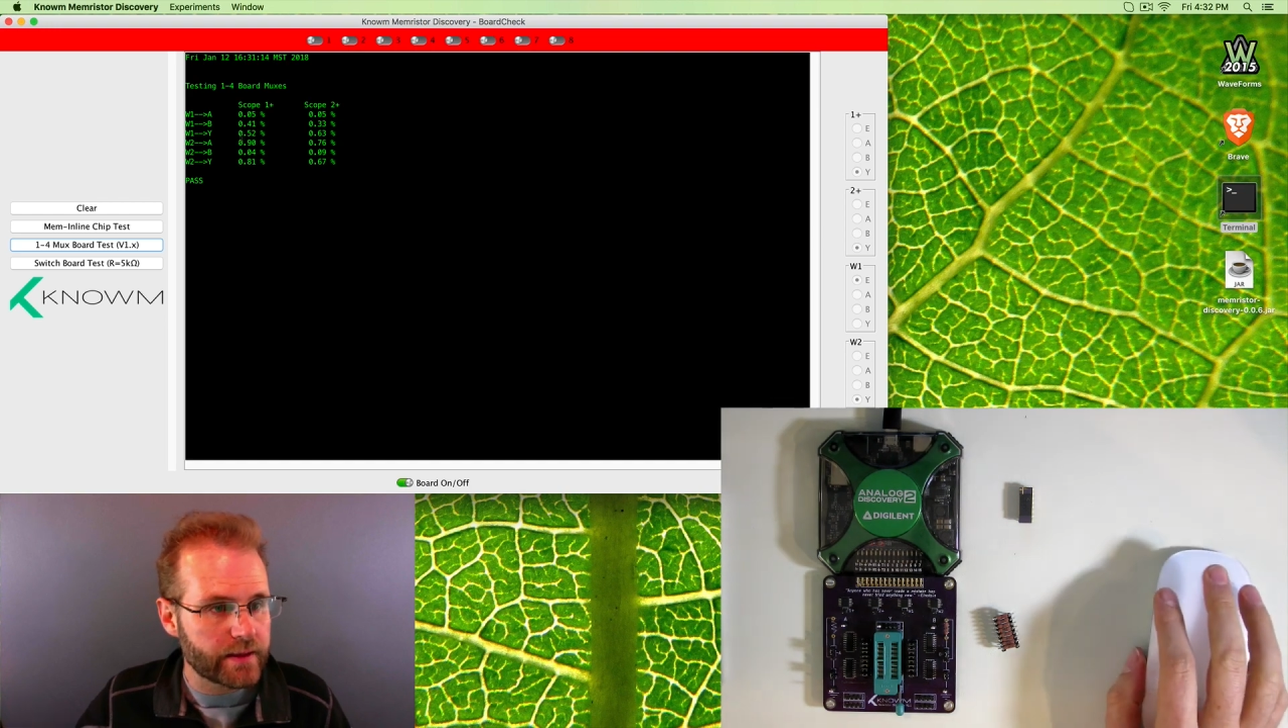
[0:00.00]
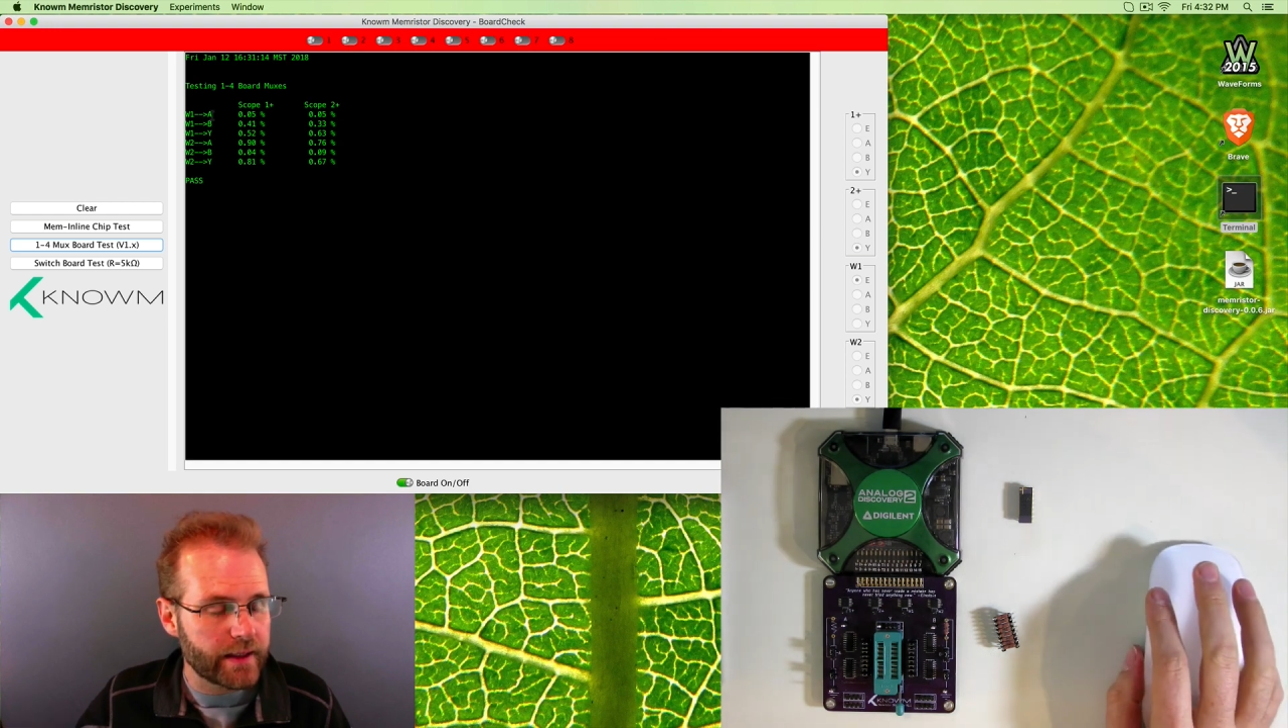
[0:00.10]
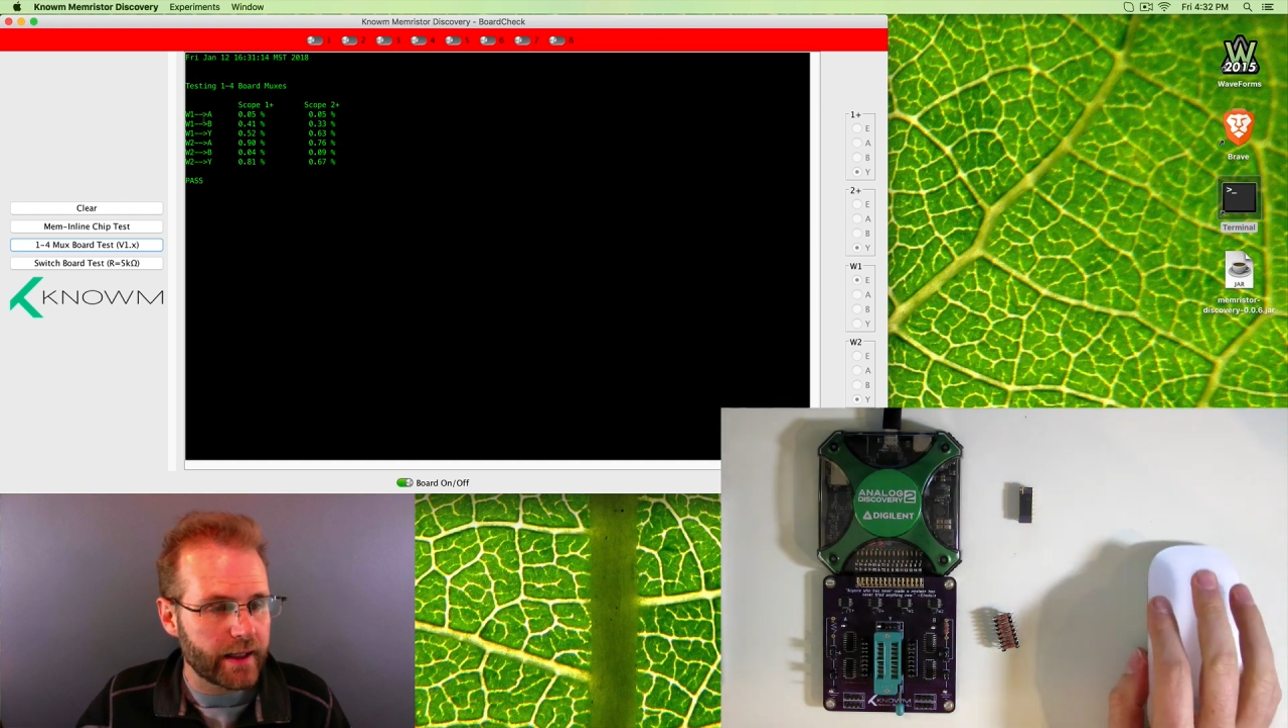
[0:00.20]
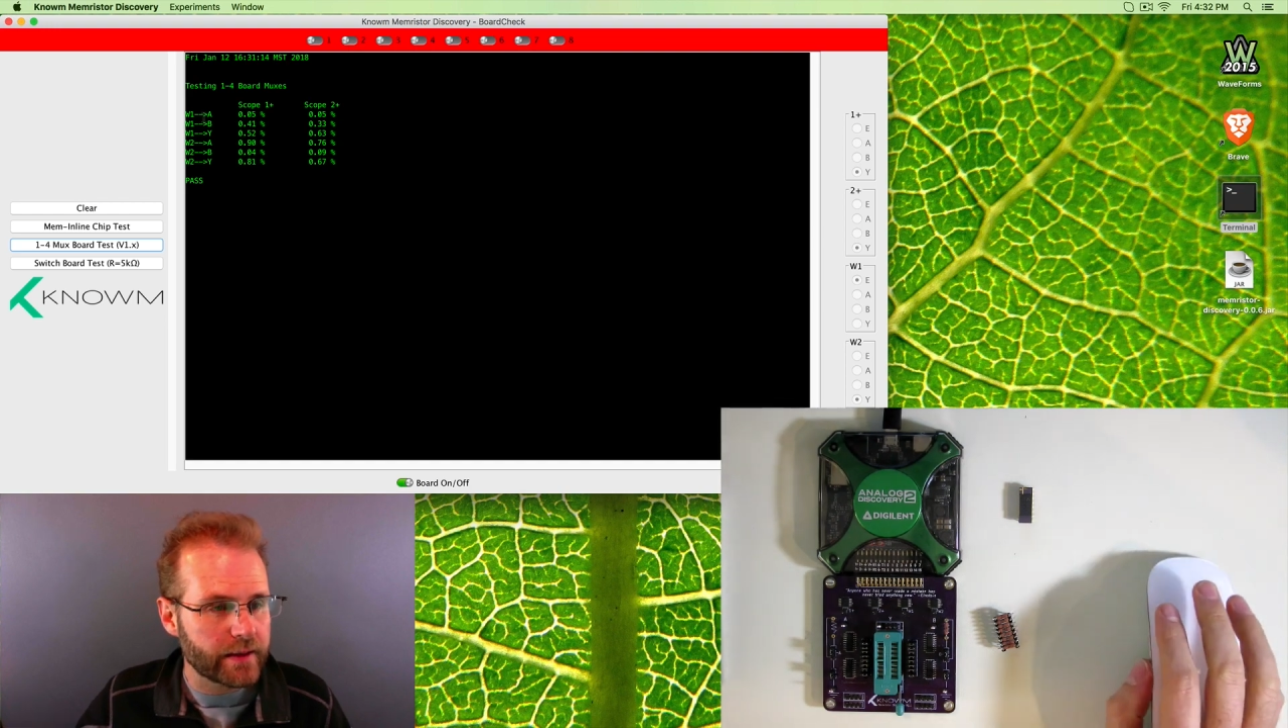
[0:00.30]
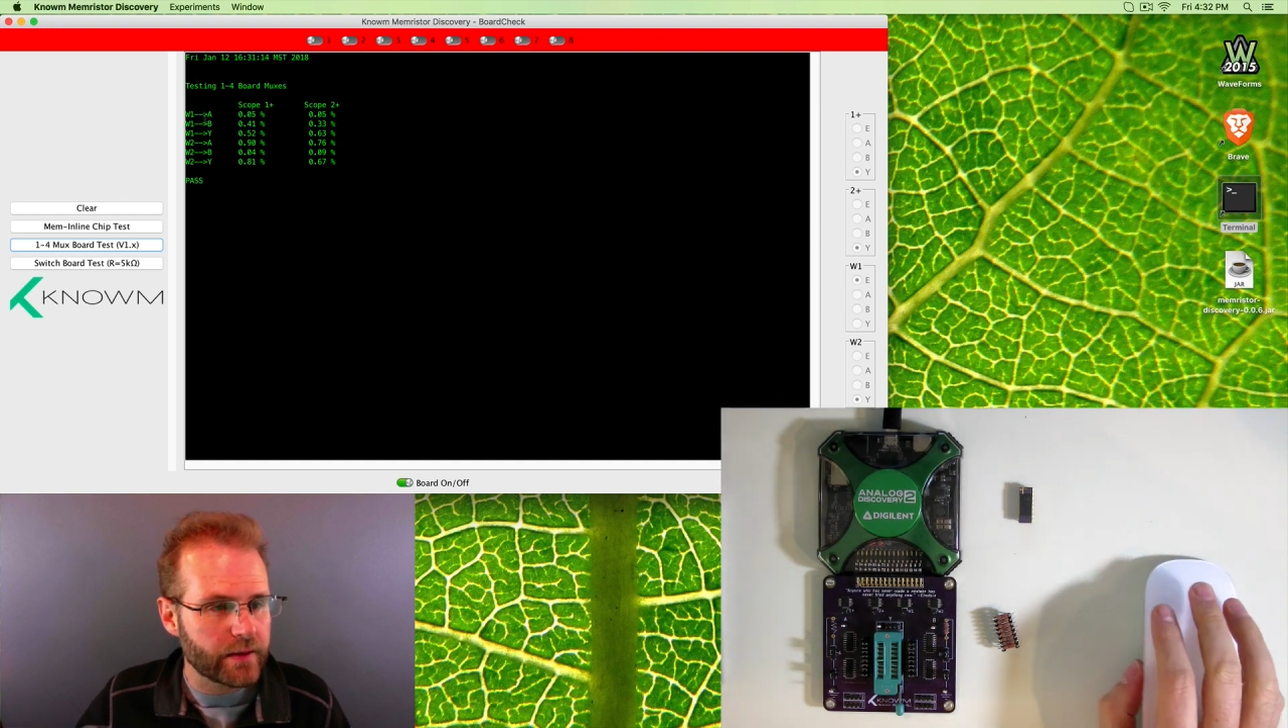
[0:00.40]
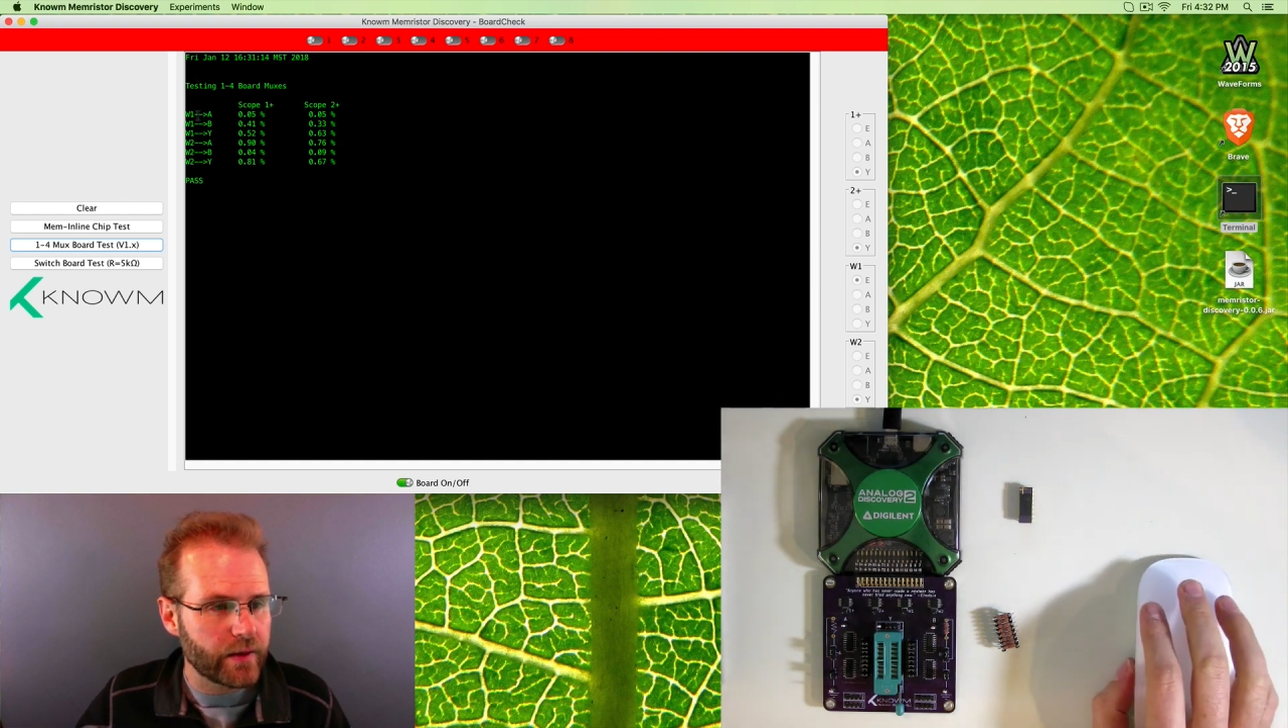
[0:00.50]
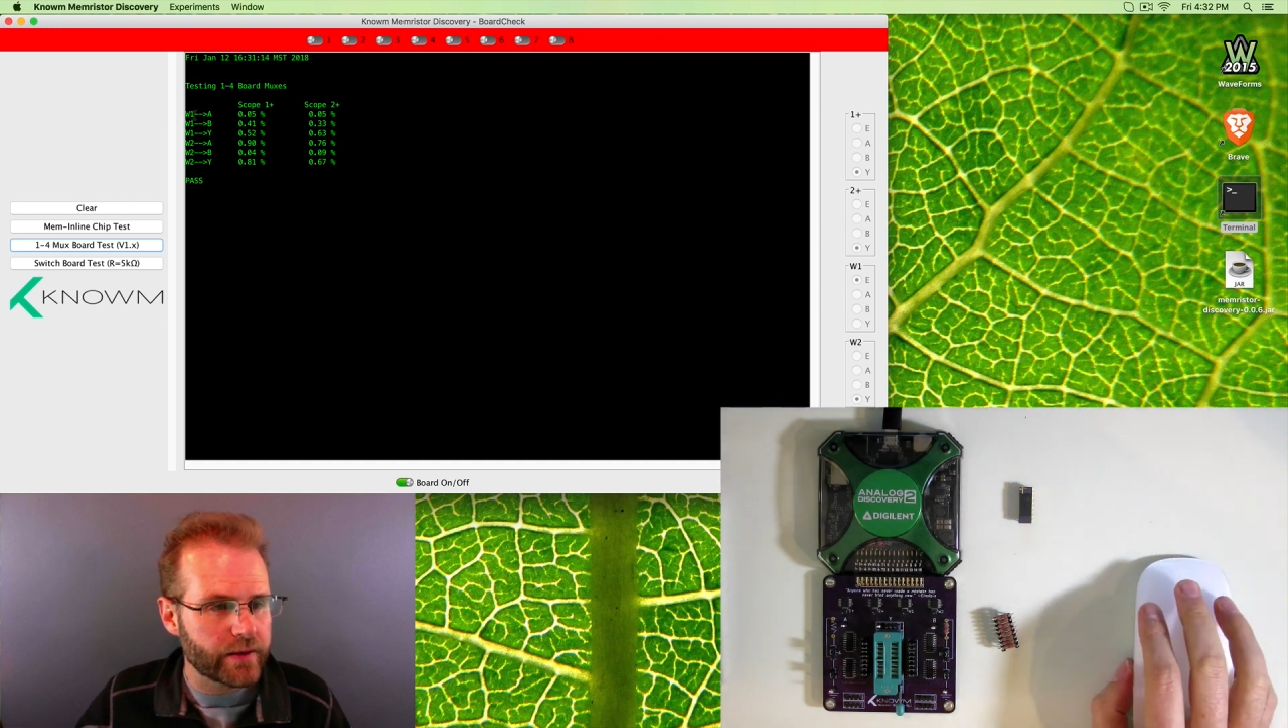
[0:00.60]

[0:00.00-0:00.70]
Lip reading: that all